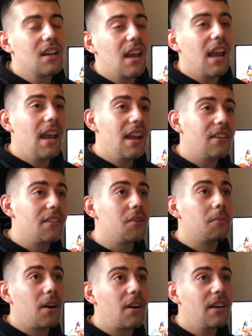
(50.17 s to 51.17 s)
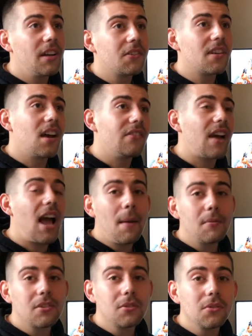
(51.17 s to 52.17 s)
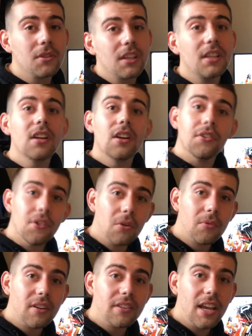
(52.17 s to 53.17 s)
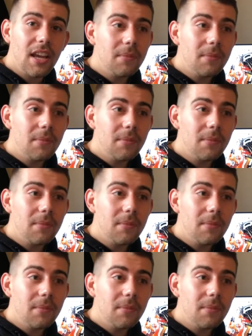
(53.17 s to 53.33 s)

and the Buccaneers have absolutely no run game,